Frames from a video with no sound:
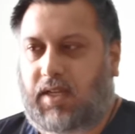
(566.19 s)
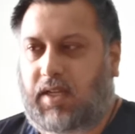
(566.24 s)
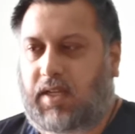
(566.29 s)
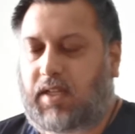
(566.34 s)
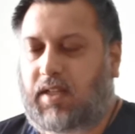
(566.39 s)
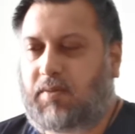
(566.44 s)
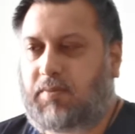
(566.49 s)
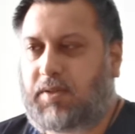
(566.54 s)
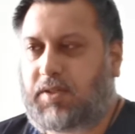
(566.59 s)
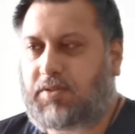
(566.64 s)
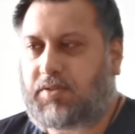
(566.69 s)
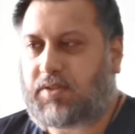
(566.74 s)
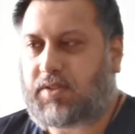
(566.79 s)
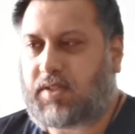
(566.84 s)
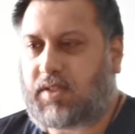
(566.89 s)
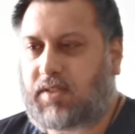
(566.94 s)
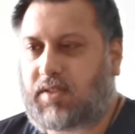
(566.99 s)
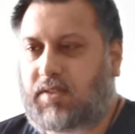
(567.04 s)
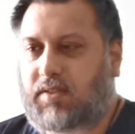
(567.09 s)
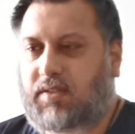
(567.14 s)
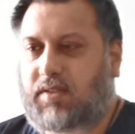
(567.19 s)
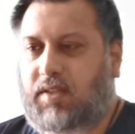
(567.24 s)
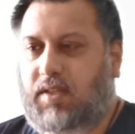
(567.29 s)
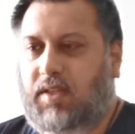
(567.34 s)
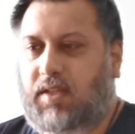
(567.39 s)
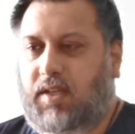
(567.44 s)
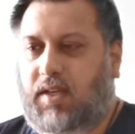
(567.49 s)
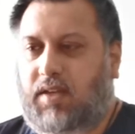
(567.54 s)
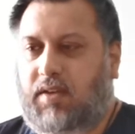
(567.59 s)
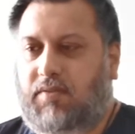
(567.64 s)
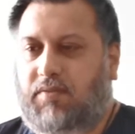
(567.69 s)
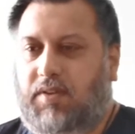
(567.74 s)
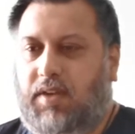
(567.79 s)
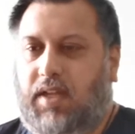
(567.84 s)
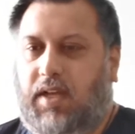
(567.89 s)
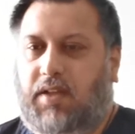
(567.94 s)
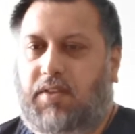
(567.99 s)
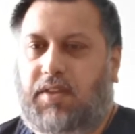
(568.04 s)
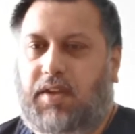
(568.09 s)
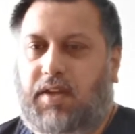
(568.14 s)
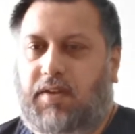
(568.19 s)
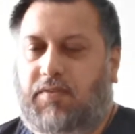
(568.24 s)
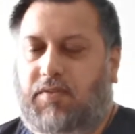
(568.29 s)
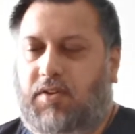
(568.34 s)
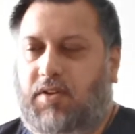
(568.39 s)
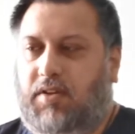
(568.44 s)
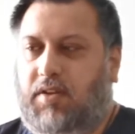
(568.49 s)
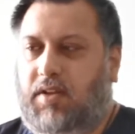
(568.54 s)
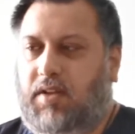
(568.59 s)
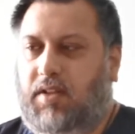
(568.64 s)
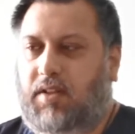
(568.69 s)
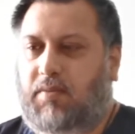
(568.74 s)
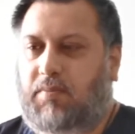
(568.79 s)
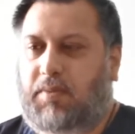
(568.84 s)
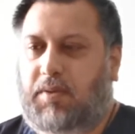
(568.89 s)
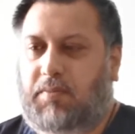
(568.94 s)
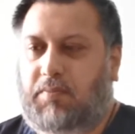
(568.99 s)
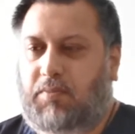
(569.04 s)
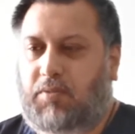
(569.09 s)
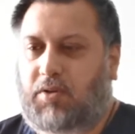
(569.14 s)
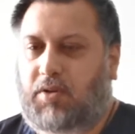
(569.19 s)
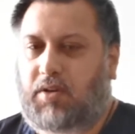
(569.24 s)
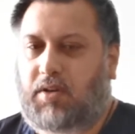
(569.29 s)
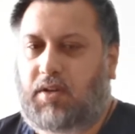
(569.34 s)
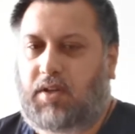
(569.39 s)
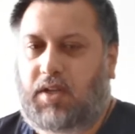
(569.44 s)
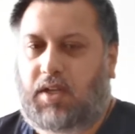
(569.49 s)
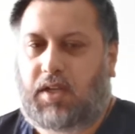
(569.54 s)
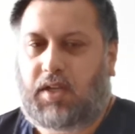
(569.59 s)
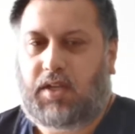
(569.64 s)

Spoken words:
like it'll be interesting to see kind of now that I've got a little bit more